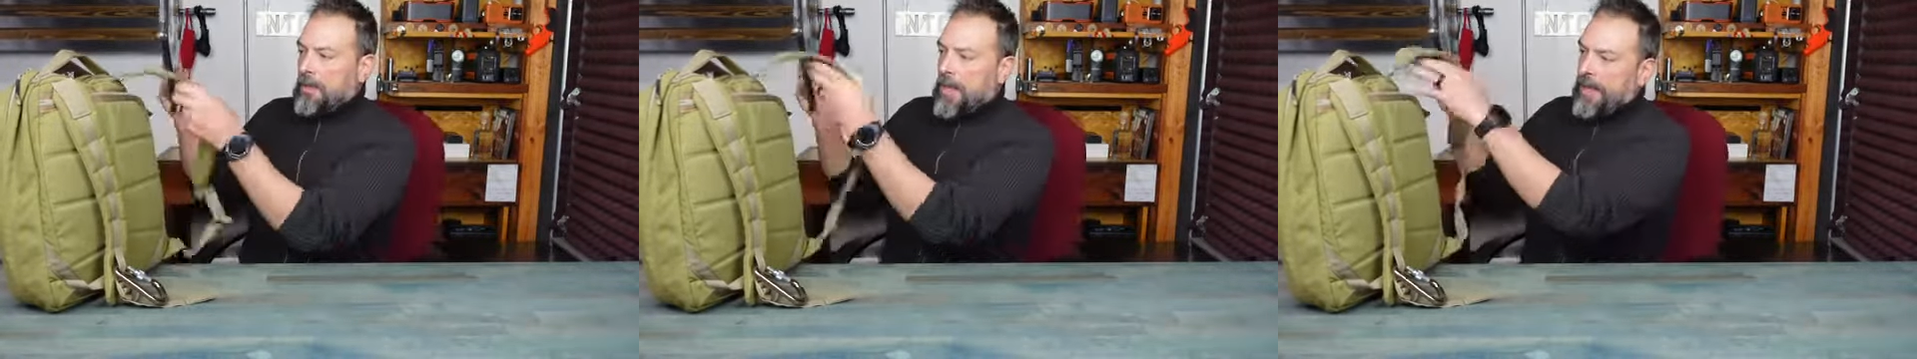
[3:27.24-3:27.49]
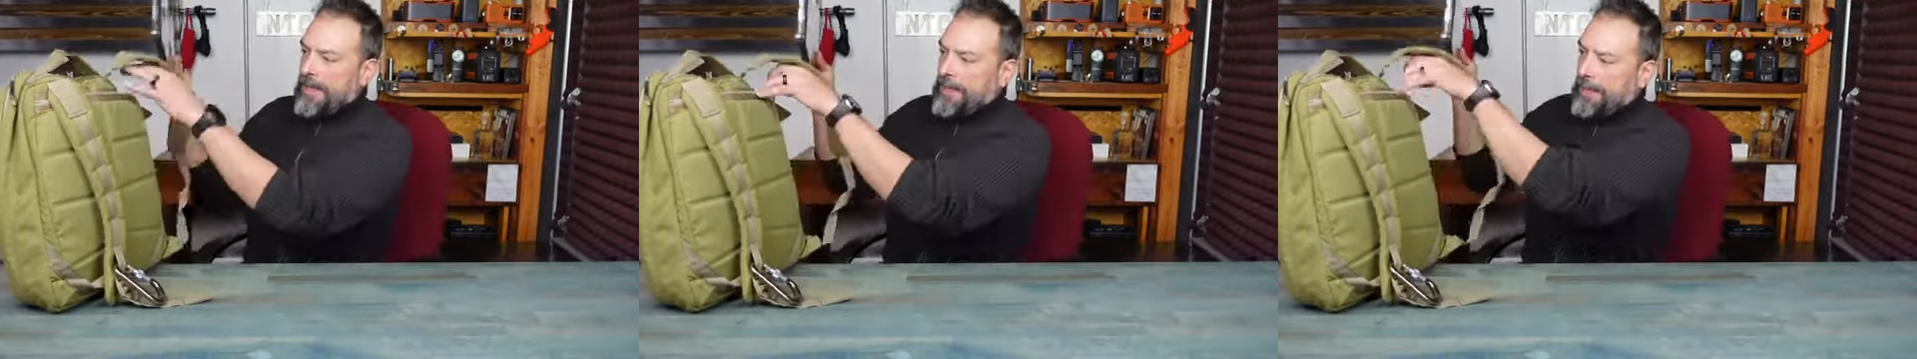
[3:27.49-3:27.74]

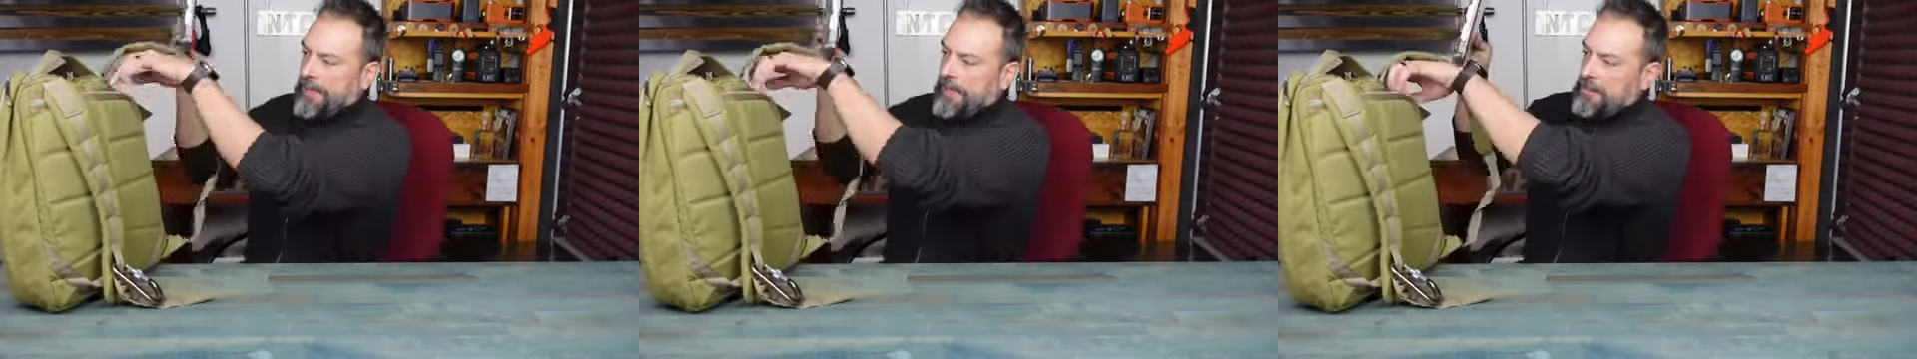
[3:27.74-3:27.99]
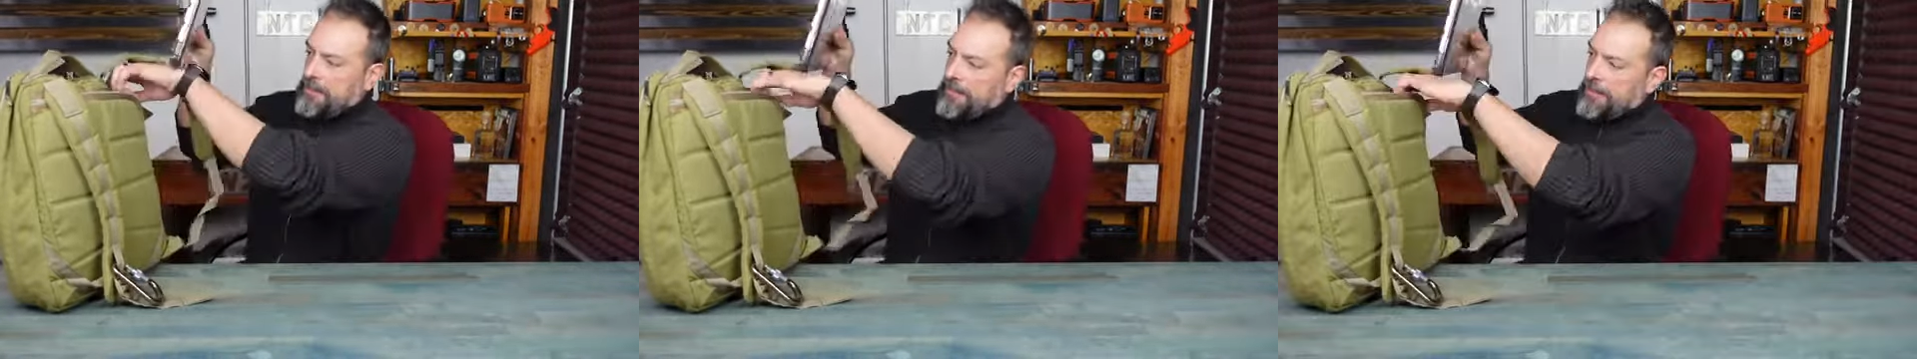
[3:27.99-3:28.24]
I can
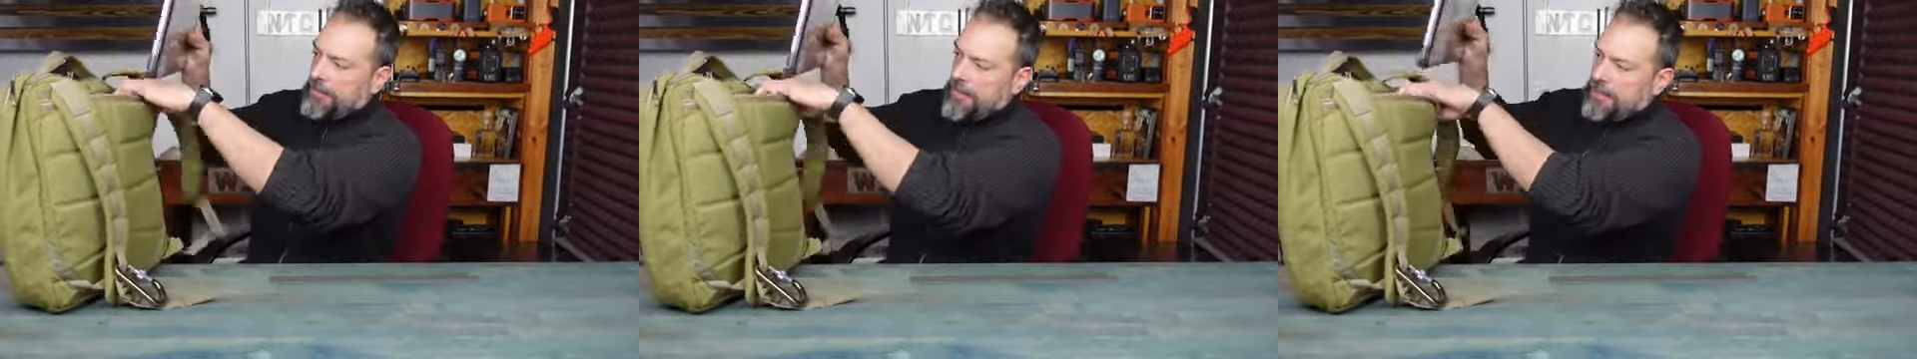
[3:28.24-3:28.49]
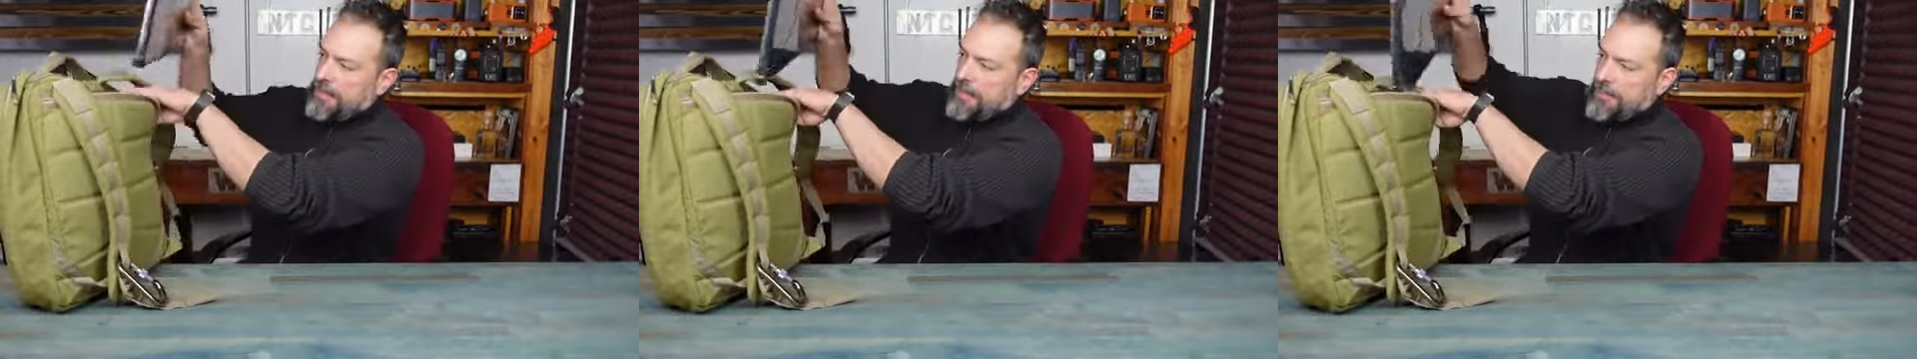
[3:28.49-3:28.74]
easily
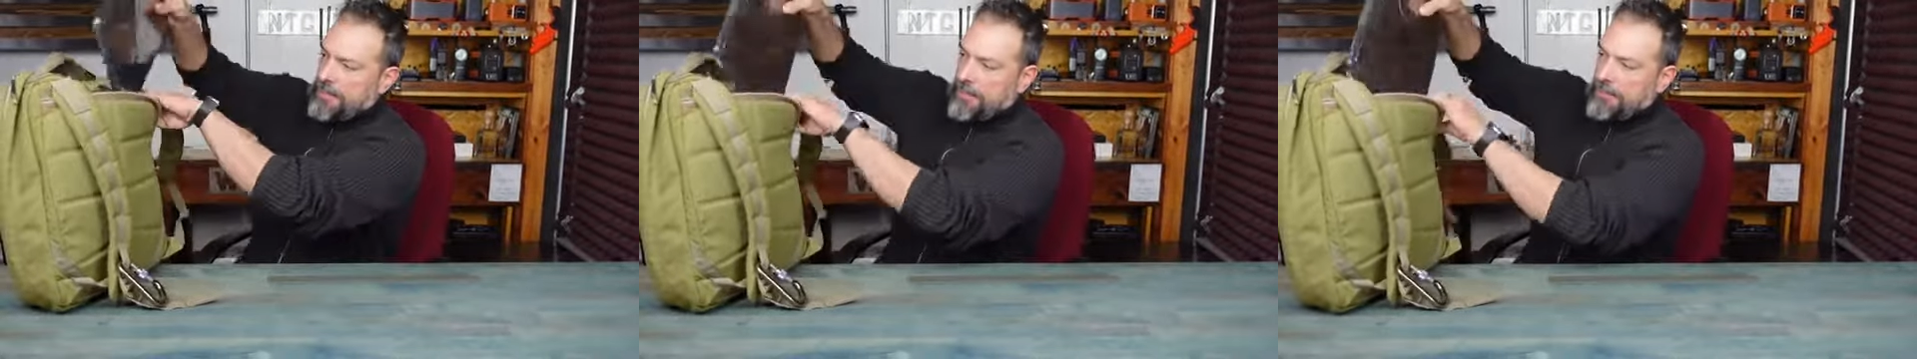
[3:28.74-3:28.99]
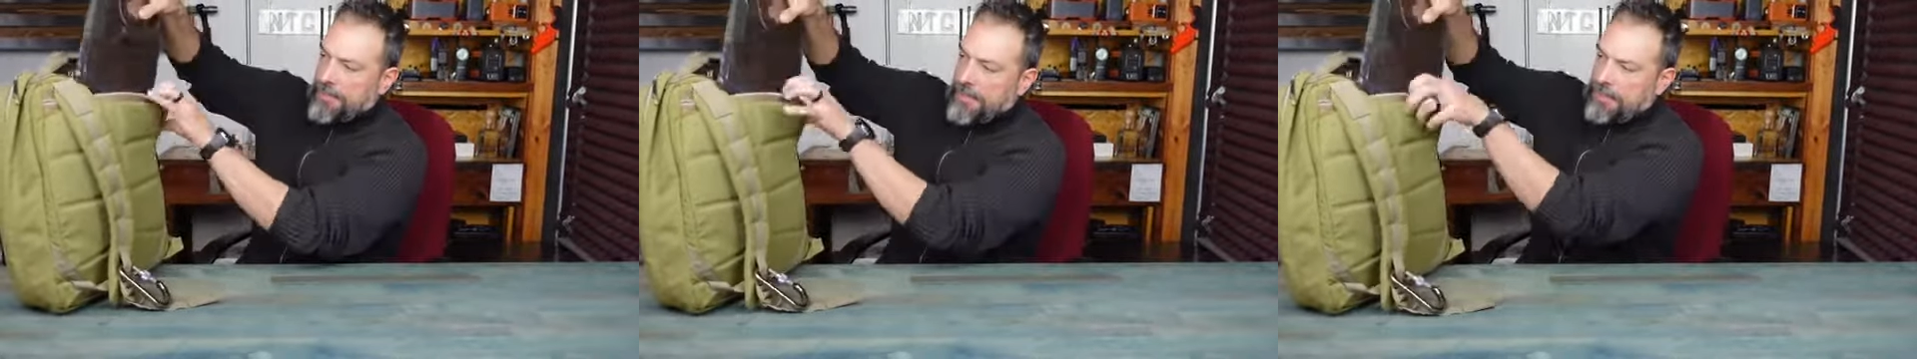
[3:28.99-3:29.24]
just
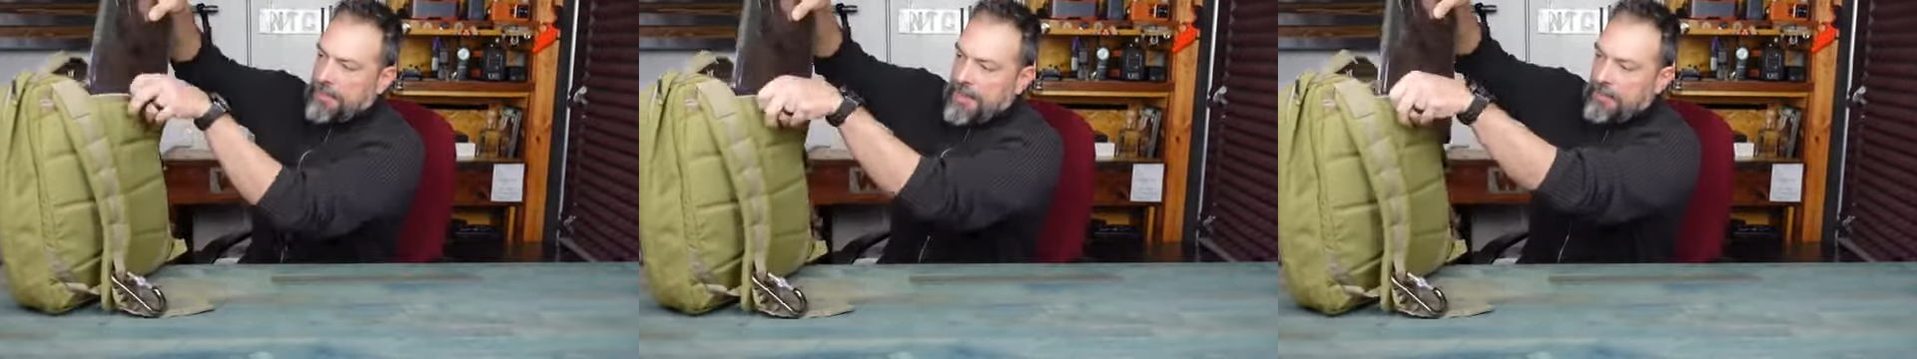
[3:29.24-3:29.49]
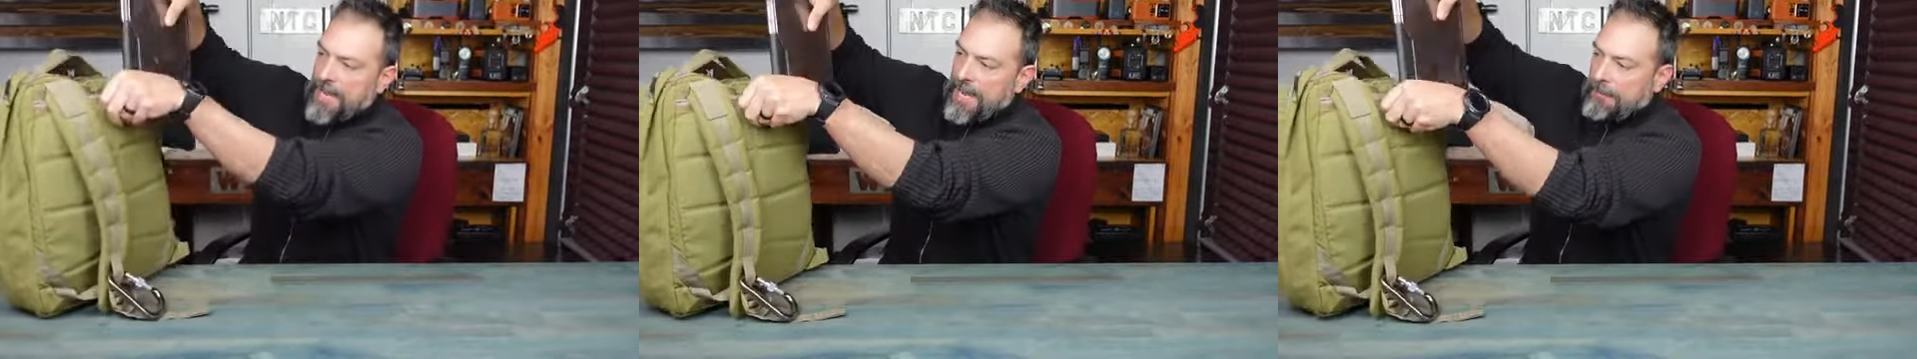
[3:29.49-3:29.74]
slip it into my
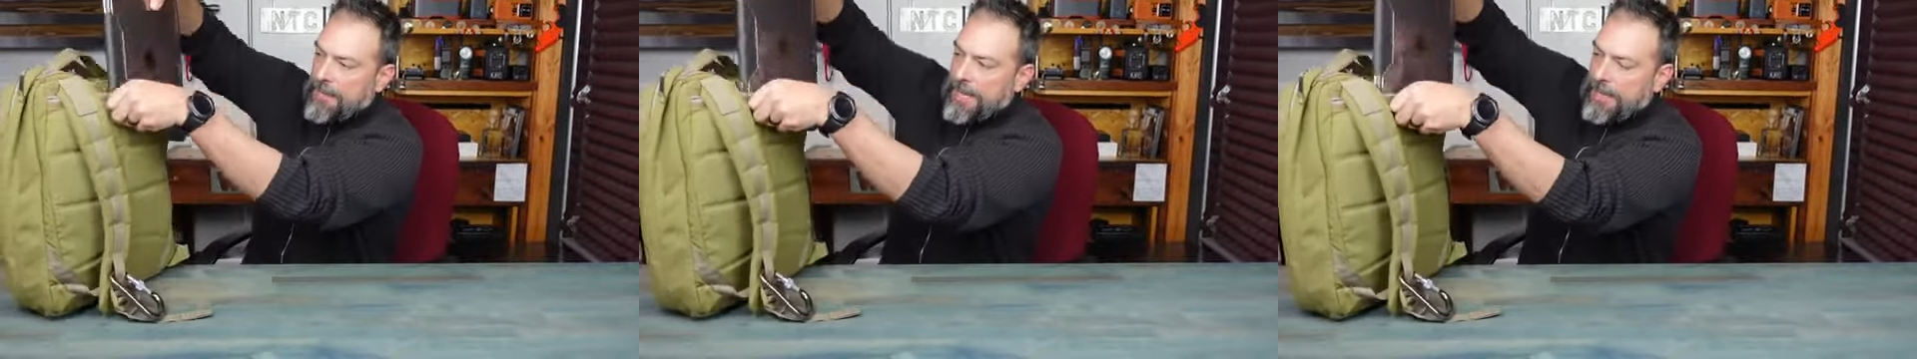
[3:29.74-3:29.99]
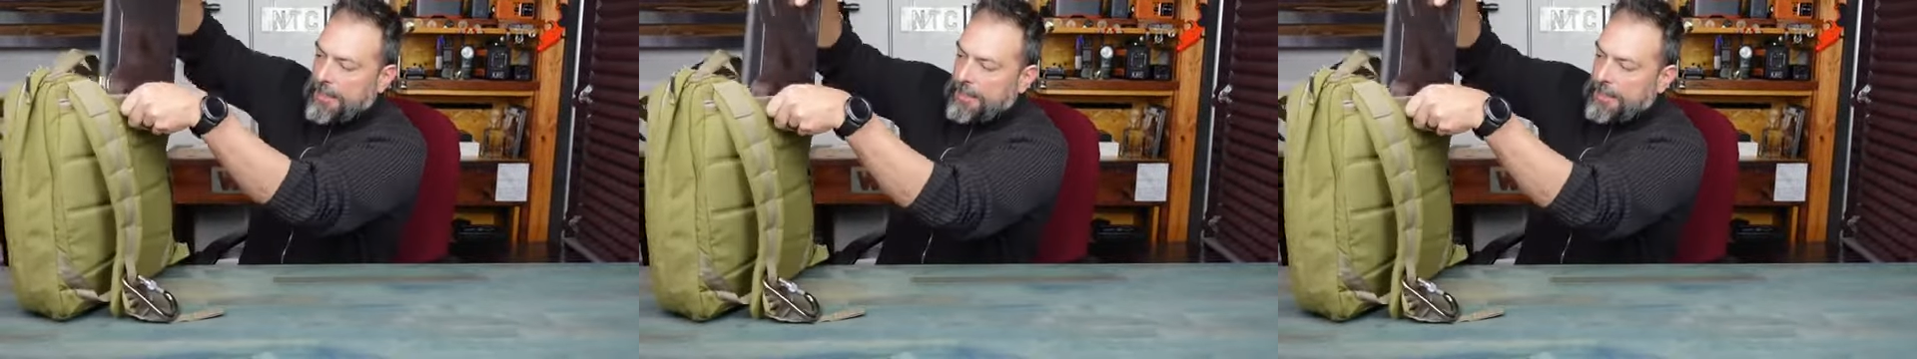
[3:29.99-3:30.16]
backpack,